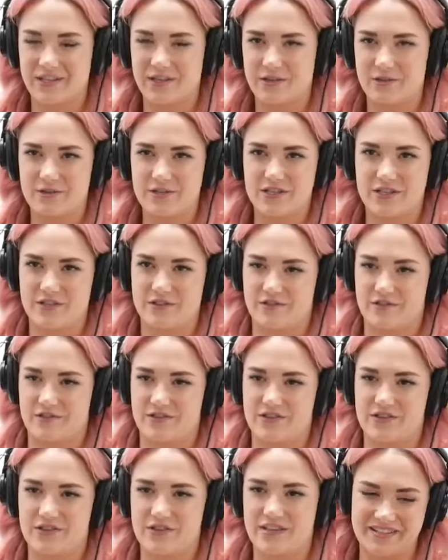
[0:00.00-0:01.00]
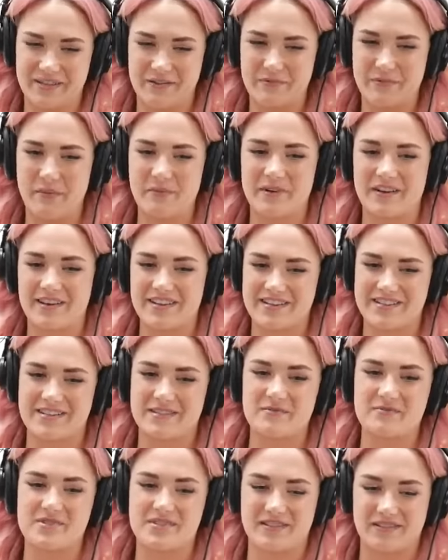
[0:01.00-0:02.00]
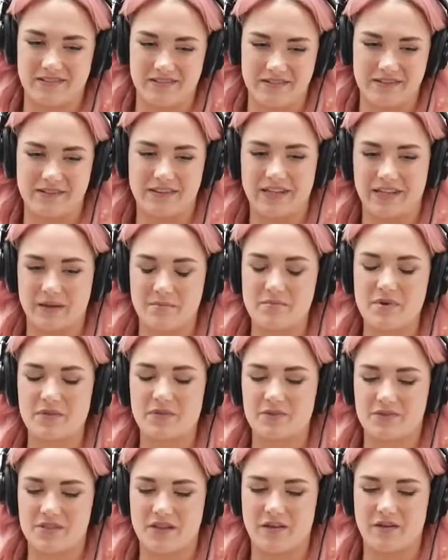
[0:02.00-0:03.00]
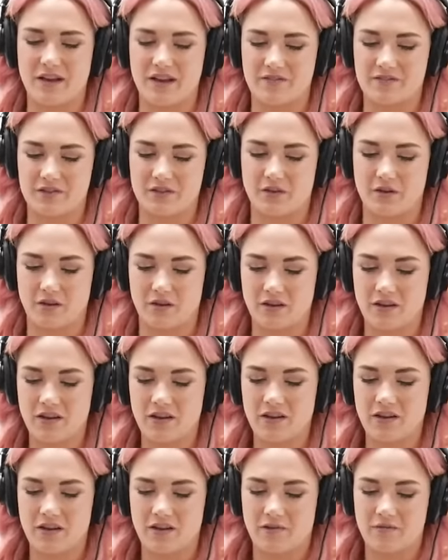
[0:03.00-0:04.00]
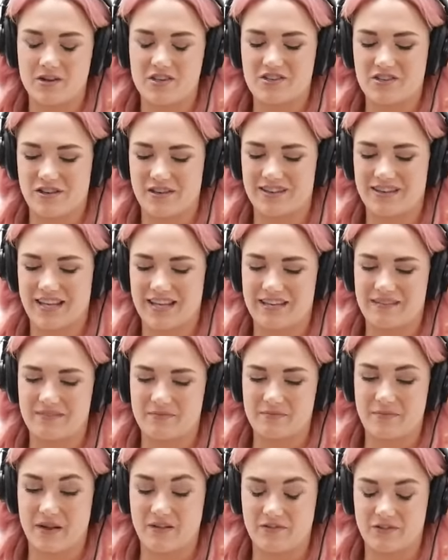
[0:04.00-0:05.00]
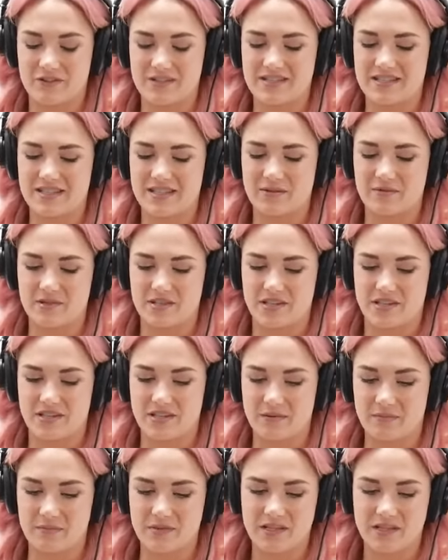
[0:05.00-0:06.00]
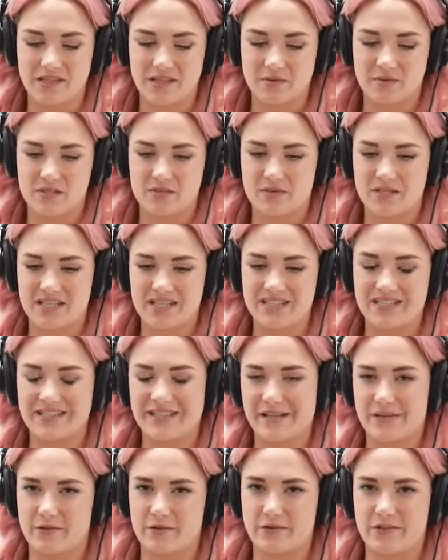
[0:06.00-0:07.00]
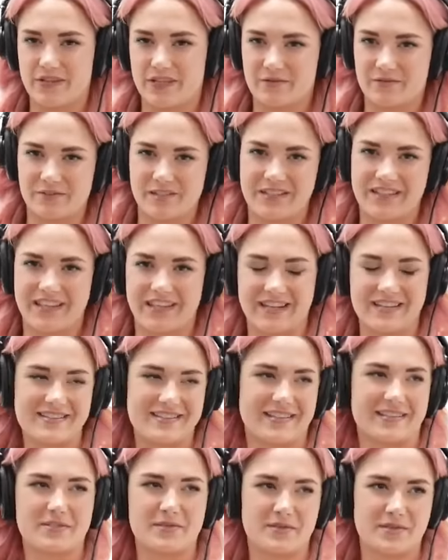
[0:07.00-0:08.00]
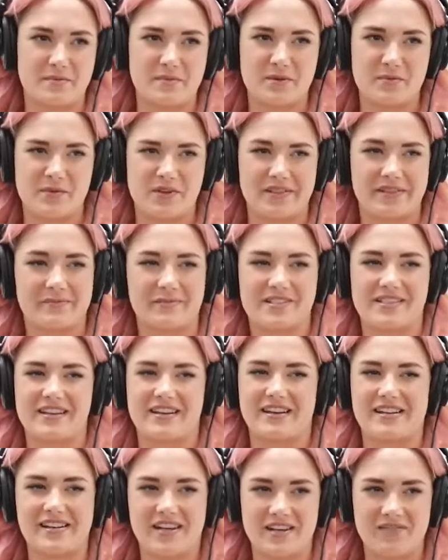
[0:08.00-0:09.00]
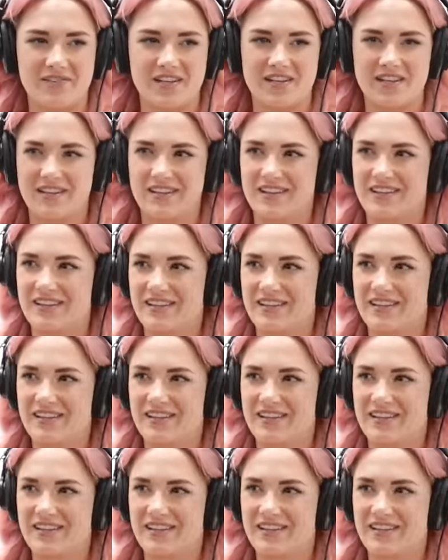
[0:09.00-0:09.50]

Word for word: Yeah. Huge, huge. Because I remember because it was like a month or so after we shot that my first scene with him was when he did that whole thing where he like had sex with someone while they were skydiving.